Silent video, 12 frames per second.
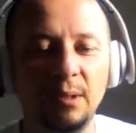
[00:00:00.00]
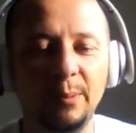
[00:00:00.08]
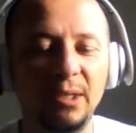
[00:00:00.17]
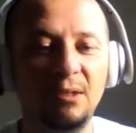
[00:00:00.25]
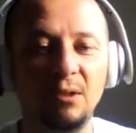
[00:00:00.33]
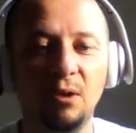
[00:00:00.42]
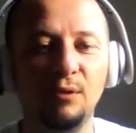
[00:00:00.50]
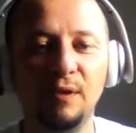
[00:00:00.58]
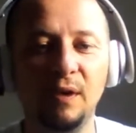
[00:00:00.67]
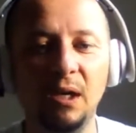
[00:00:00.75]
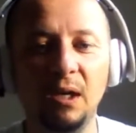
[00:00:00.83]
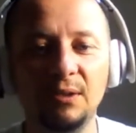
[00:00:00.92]
I mean, it's not
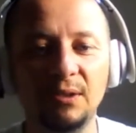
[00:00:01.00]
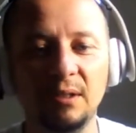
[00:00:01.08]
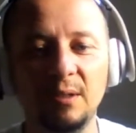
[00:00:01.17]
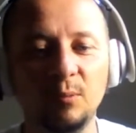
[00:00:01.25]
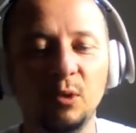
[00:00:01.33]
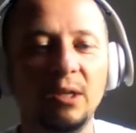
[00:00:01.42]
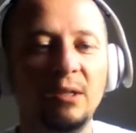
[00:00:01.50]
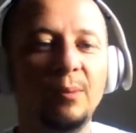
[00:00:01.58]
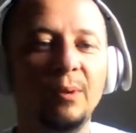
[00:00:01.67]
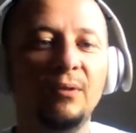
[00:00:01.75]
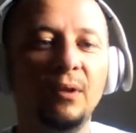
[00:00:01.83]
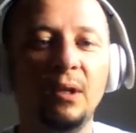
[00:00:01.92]
fast. I didn't want it to
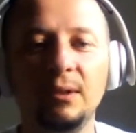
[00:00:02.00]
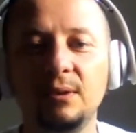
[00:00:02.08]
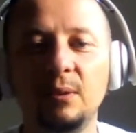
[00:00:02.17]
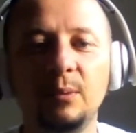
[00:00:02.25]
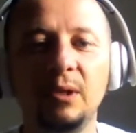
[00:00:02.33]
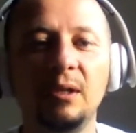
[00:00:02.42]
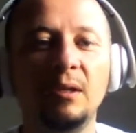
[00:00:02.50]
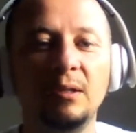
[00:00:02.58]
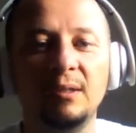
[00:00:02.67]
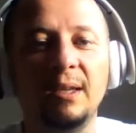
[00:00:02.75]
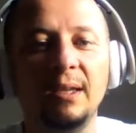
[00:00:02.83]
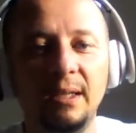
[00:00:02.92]
be fast. I wanted it to
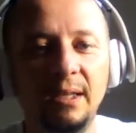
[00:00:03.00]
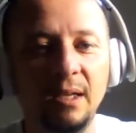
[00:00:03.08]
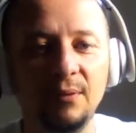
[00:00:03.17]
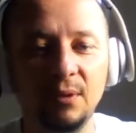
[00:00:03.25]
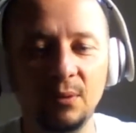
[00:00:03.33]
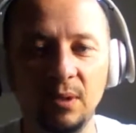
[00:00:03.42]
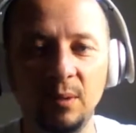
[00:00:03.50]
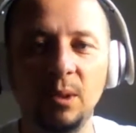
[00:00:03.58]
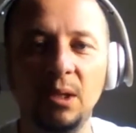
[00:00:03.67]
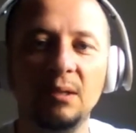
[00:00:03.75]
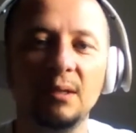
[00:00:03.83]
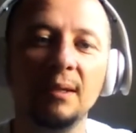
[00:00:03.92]
stay in the air for 20
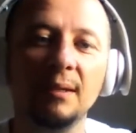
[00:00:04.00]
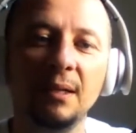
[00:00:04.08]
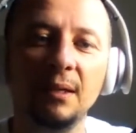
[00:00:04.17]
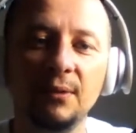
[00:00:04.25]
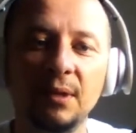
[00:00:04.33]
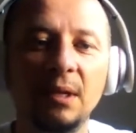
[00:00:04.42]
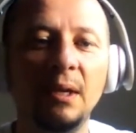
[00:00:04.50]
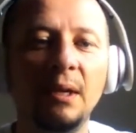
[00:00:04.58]
minutes, and it does.